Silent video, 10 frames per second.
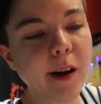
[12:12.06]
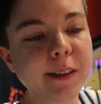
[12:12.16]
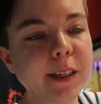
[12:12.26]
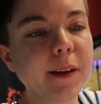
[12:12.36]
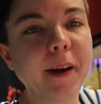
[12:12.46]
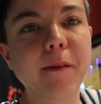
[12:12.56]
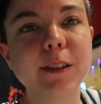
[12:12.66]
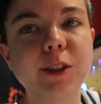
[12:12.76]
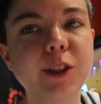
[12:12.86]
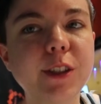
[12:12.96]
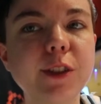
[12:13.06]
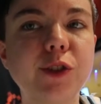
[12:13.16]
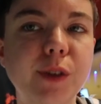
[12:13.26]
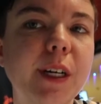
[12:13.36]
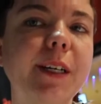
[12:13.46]
it's that like we should just
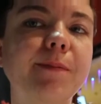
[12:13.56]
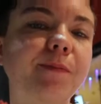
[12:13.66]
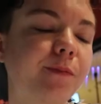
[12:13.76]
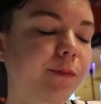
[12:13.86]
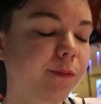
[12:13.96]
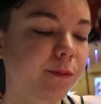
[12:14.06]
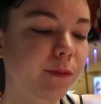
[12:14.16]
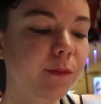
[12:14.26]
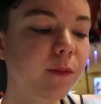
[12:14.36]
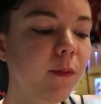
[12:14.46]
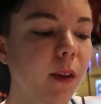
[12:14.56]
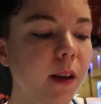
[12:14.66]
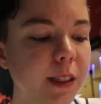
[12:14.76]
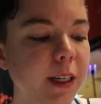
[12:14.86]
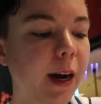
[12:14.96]
enjoy
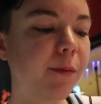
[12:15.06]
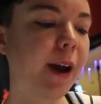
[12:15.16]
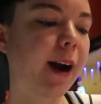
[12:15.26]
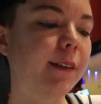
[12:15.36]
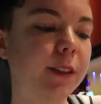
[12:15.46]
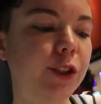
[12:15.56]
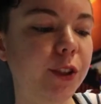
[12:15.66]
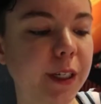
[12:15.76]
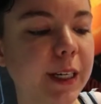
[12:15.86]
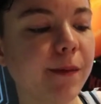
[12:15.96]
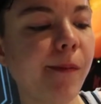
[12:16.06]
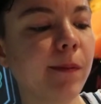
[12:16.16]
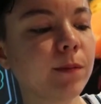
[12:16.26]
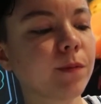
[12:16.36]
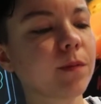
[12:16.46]
the time we have, enjoy
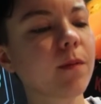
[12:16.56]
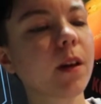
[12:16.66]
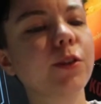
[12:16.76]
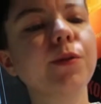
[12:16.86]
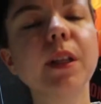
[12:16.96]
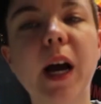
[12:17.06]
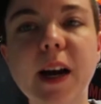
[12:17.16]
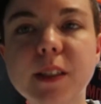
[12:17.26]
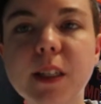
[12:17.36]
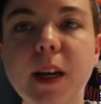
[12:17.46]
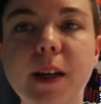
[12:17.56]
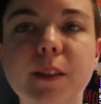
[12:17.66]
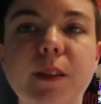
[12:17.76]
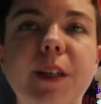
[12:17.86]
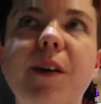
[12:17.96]
it. Just relaxing and
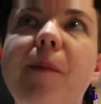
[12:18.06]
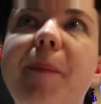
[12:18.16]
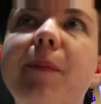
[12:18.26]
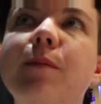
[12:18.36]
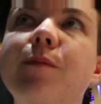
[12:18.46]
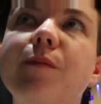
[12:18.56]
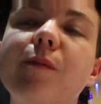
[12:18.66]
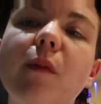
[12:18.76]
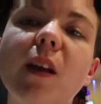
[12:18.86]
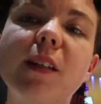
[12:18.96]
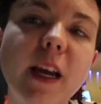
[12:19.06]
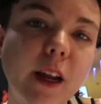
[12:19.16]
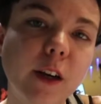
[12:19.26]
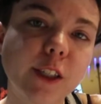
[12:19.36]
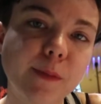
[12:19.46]
like
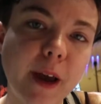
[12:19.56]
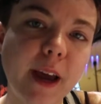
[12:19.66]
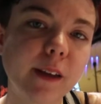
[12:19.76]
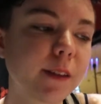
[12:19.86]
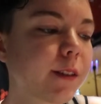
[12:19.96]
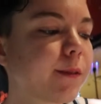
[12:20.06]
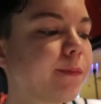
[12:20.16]
taking our space.